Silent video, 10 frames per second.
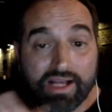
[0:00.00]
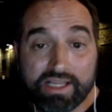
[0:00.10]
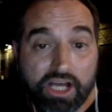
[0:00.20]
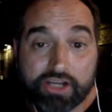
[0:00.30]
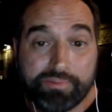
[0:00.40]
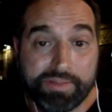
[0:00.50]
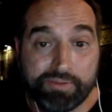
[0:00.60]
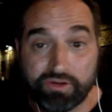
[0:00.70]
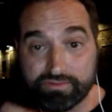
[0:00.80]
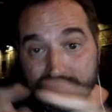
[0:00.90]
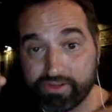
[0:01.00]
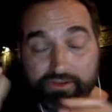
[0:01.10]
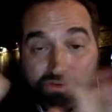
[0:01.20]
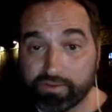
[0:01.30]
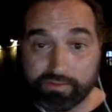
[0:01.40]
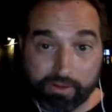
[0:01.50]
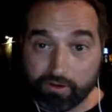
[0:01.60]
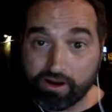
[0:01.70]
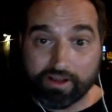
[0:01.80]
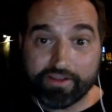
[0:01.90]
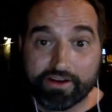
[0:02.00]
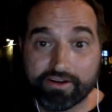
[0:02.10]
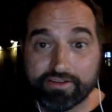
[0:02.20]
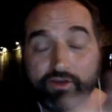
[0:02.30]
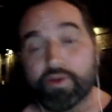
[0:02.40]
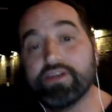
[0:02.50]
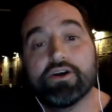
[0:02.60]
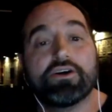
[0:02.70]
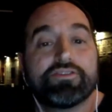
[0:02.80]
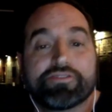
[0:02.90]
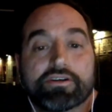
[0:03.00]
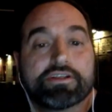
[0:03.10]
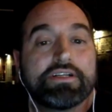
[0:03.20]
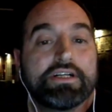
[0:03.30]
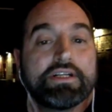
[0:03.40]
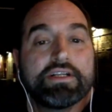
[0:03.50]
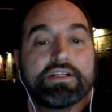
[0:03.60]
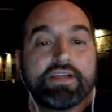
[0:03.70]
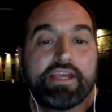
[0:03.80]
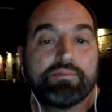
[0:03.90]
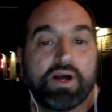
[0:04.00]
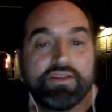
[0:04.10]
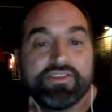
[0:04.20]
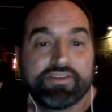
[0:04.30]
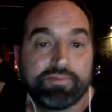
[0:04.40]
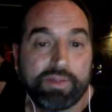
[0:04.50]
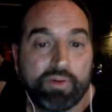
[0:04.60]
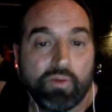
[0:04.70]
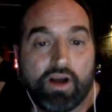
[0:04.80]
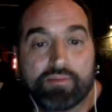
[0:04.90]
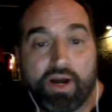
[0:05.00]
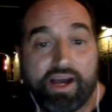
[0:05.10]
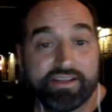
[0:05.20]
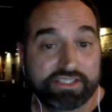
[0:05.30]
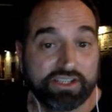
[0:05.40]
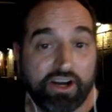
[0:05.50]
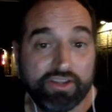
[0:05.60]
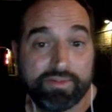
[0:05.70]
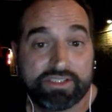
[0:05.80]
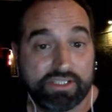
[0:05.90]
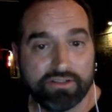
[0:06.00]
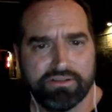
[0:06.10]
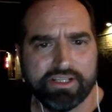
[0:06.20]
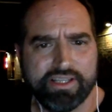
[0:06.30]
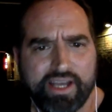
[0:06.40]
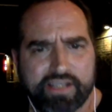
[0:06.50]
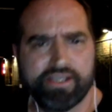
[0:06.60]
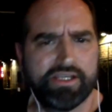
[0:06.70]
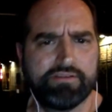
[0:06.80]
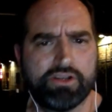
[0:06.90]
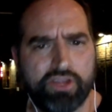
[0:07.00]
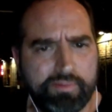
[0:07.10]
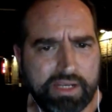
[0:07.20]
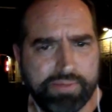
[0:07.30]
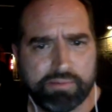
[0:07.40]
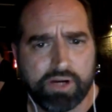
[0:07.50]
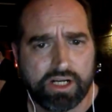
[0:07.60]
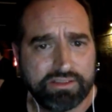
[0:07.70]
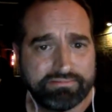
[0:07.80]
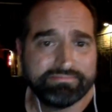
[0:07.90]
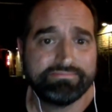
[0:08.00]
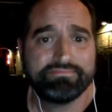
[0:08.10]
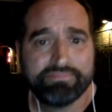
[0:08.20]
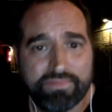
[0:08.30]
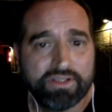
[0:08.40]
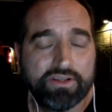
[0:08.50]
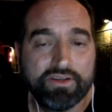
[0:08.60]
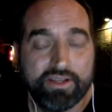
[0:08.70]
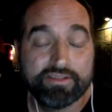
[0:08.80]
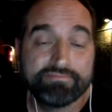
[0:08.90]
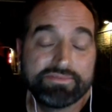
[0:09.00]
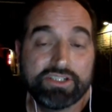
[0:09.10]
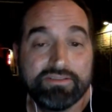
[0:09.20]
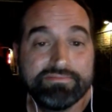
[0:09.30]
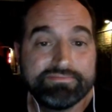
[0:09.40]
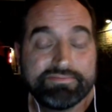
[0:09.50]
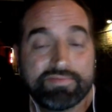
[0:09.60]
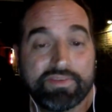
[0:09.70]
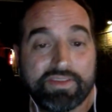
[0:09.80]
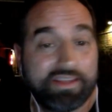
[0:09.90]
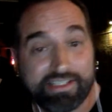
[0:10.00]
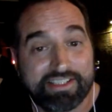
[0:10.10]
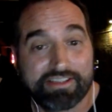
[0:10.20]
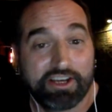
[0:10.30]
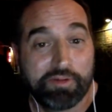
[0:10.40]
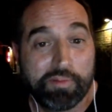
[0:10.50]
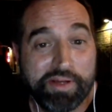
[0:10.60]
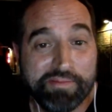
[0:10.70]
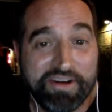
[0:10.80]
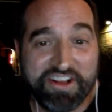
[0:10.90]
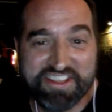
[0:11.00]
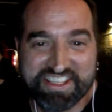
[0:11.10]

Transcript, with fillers: a lot of people, the, they were on there in the window for eight months and people walked by and saw them and said, oh, look at that. I didn't even know they made pinball. You know, and so at least they thought about pinball.